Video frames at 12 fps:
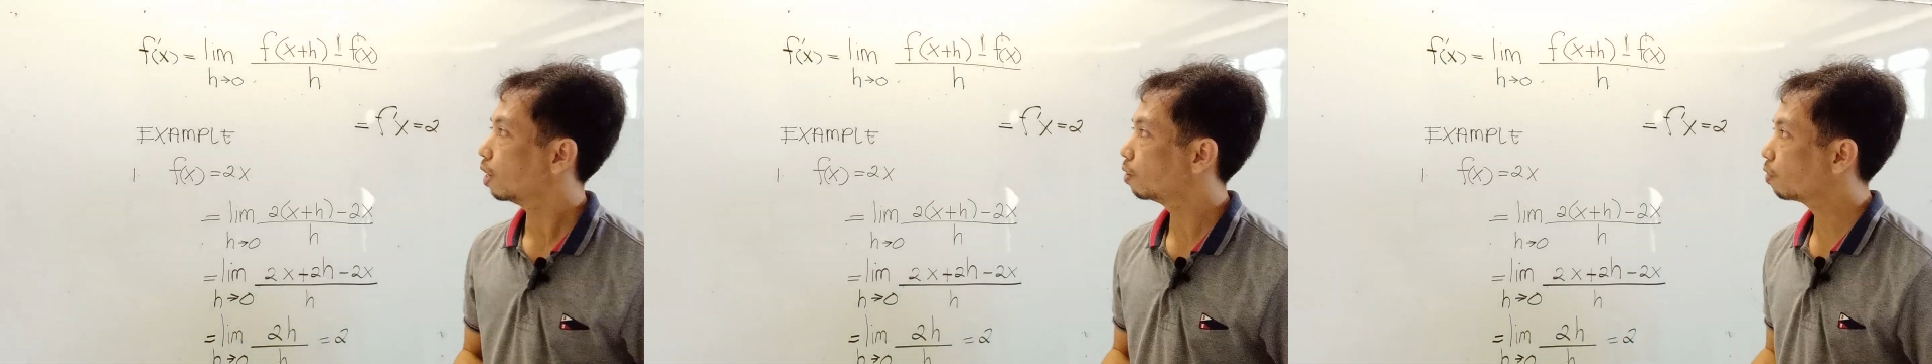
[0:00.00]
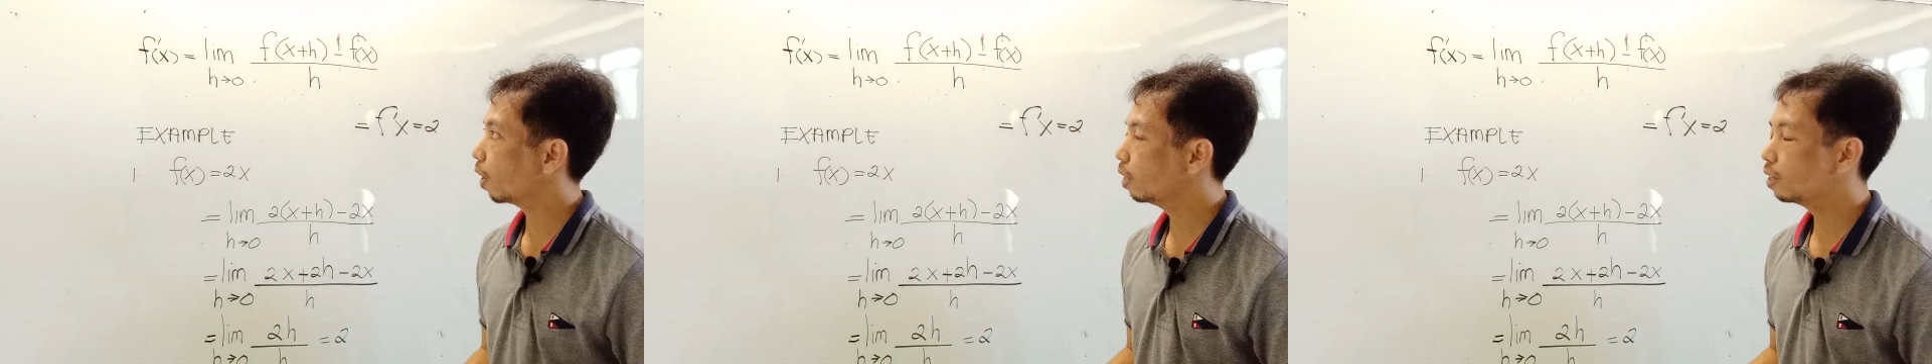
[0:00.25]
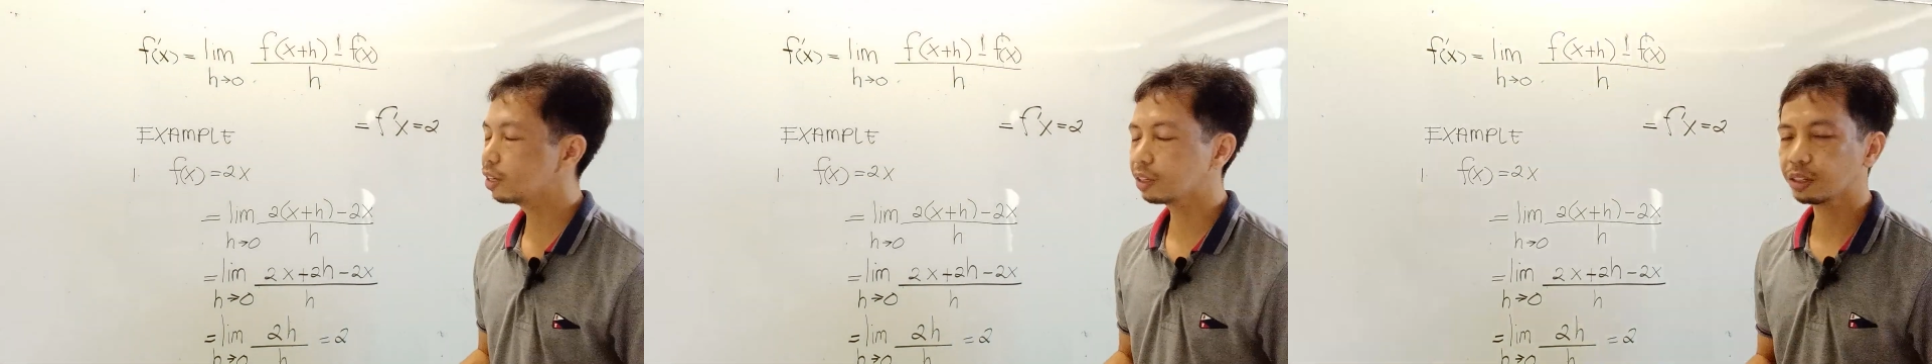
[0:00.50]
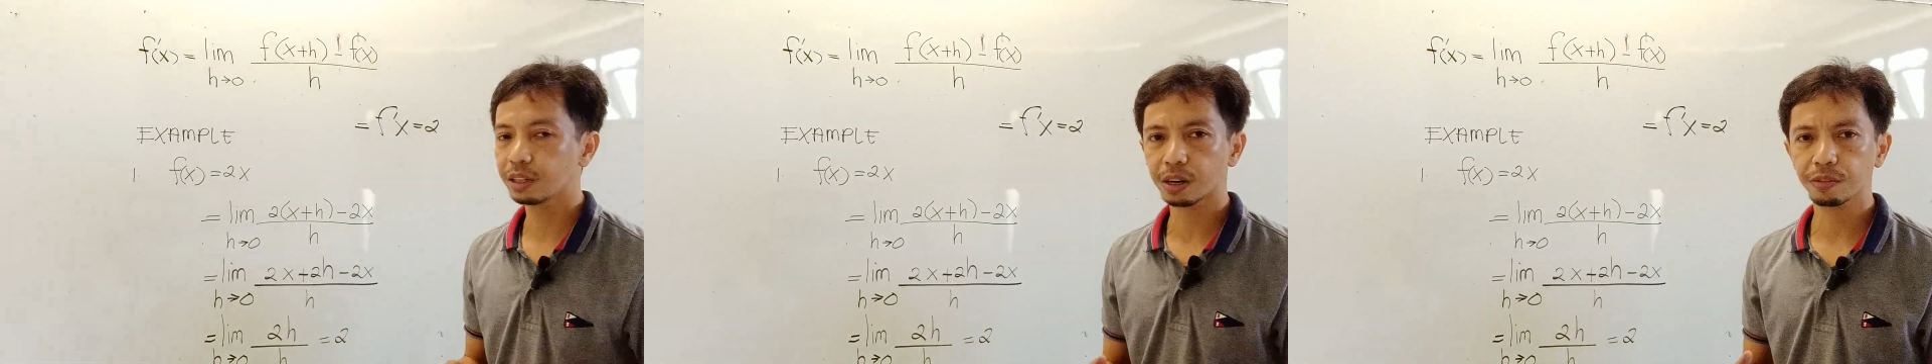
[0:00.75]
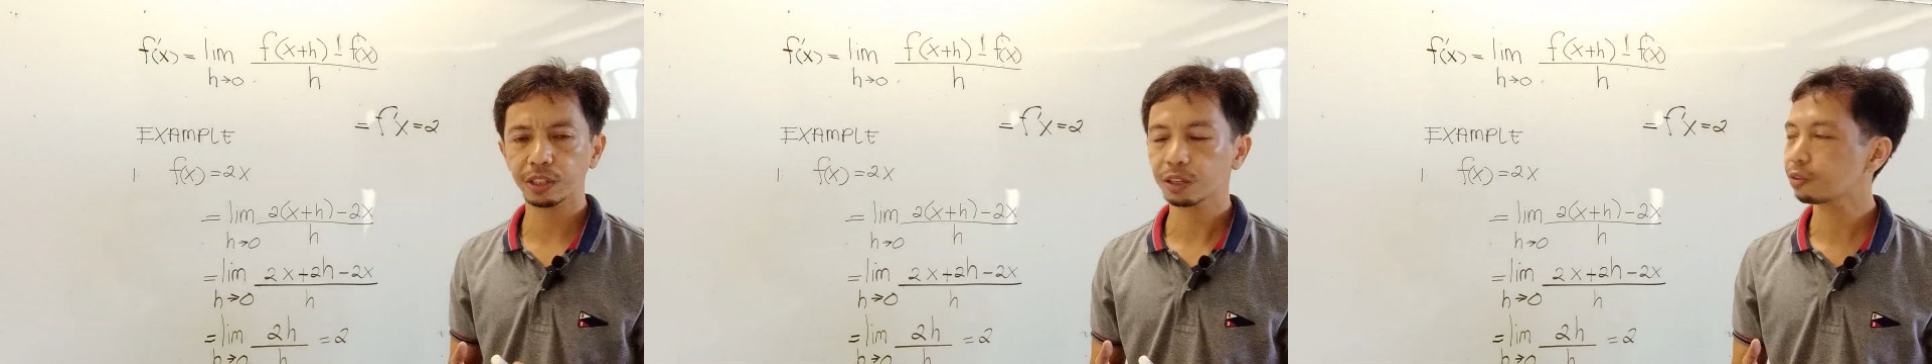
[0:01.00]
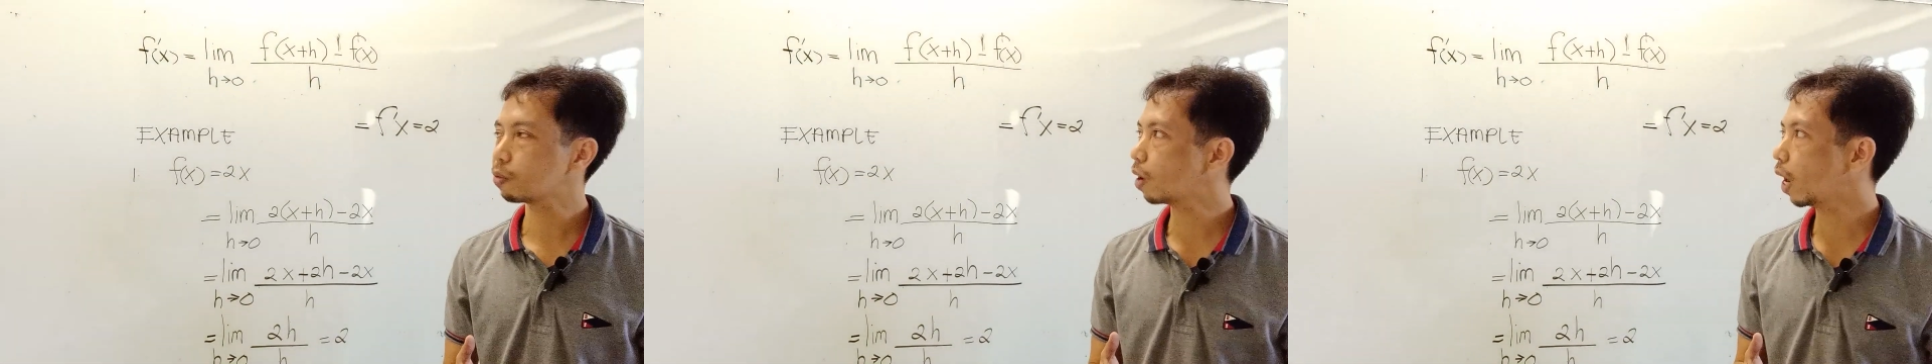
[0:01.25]
in finding the
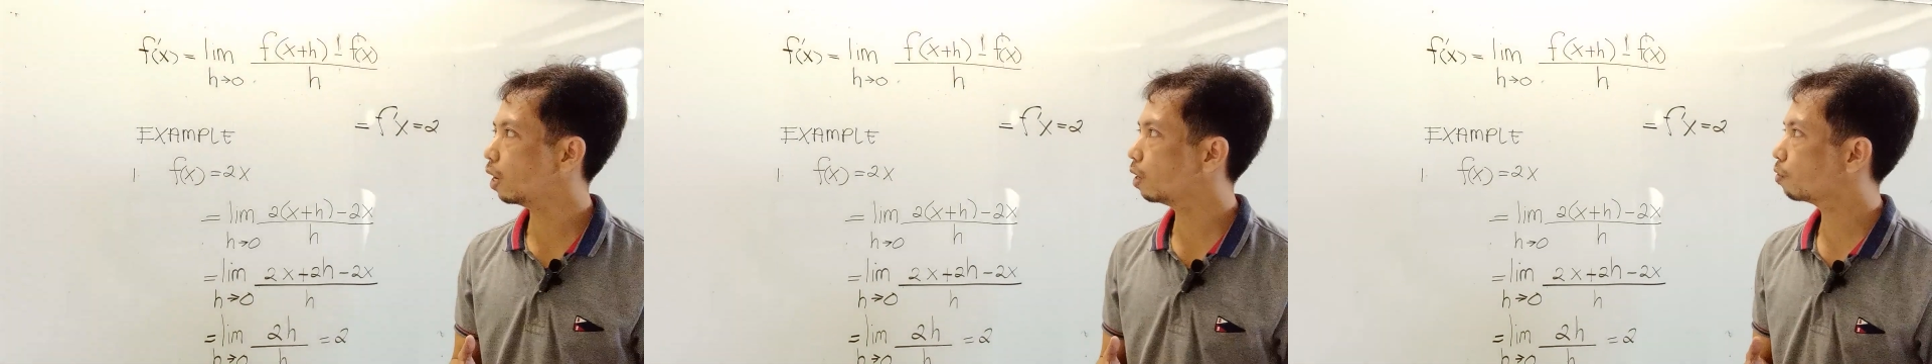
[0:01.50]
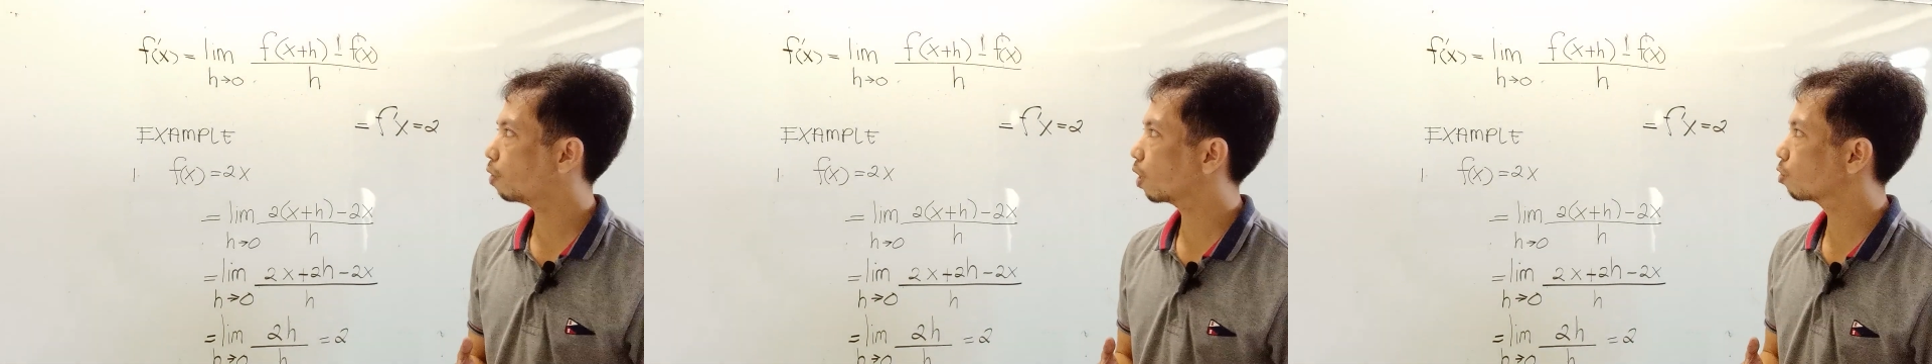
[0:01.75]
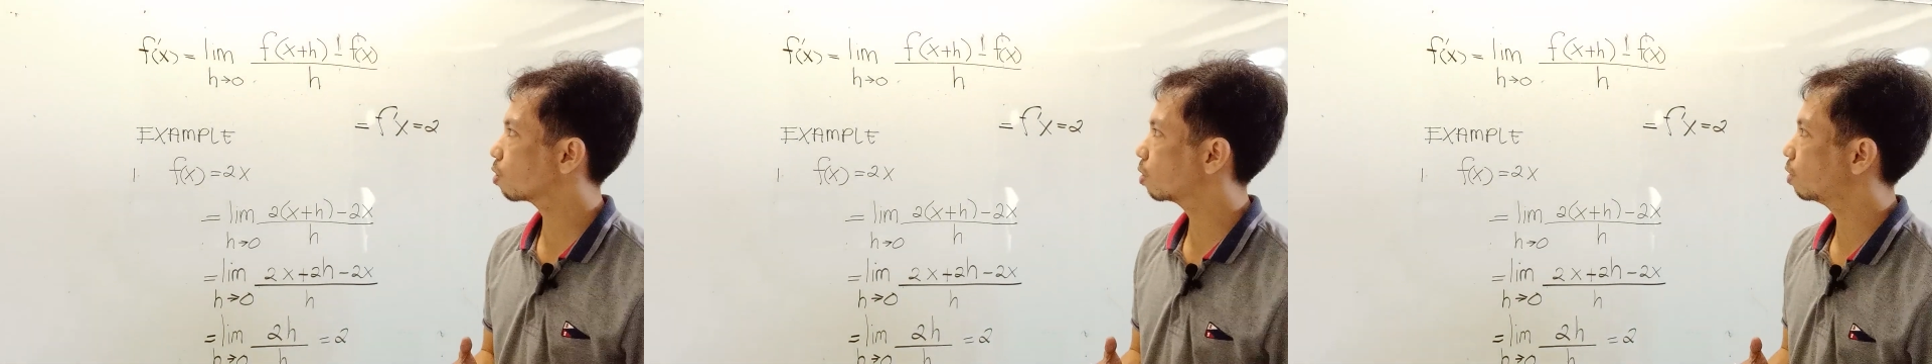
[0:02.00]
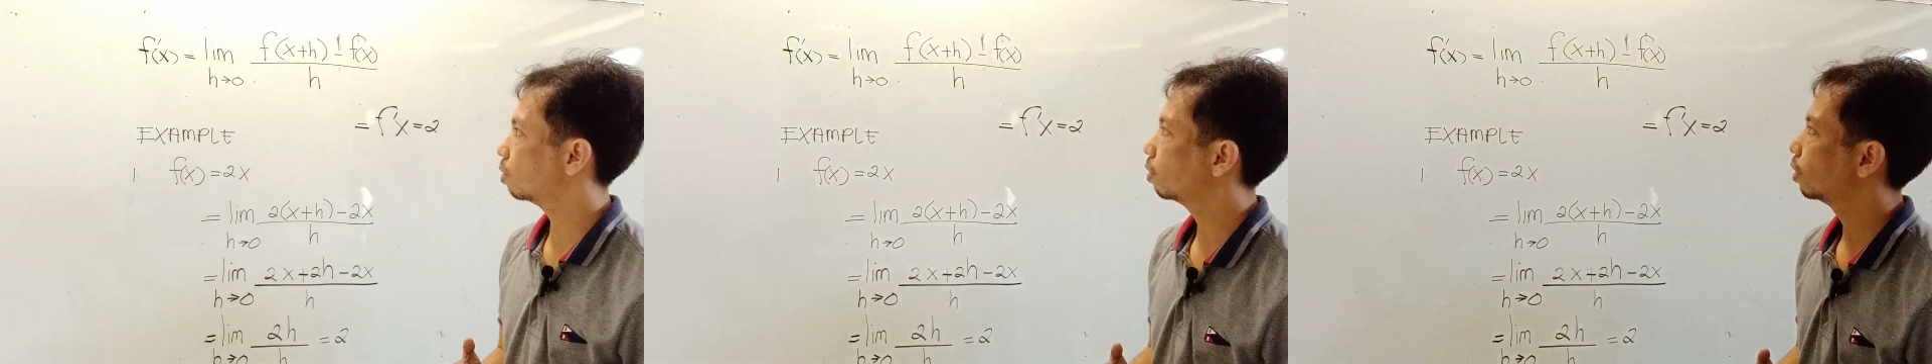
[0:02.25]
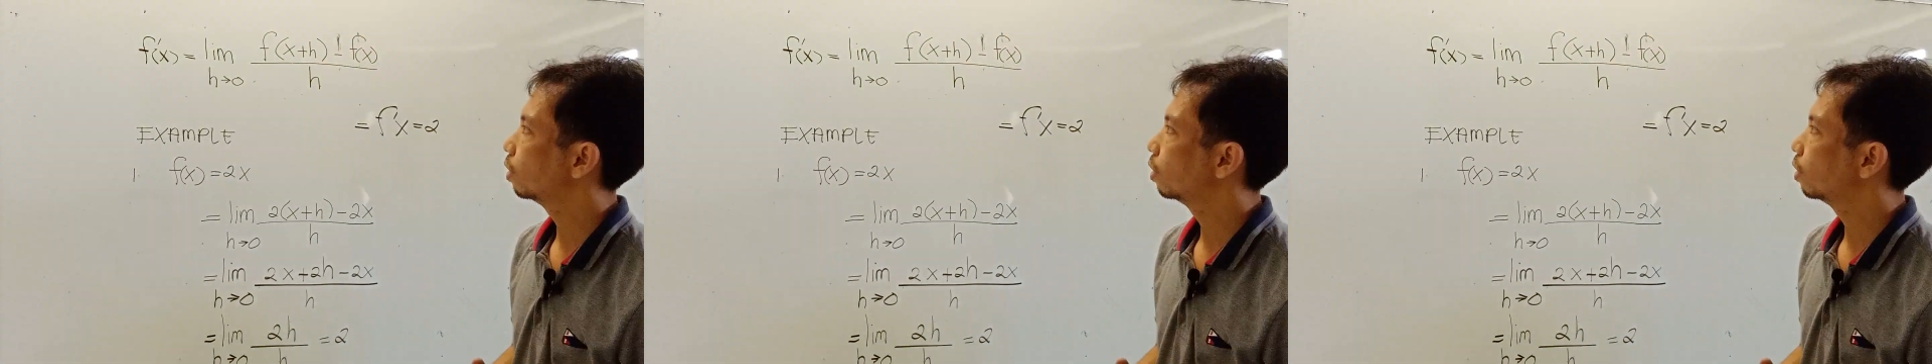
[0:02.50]
derivative of any function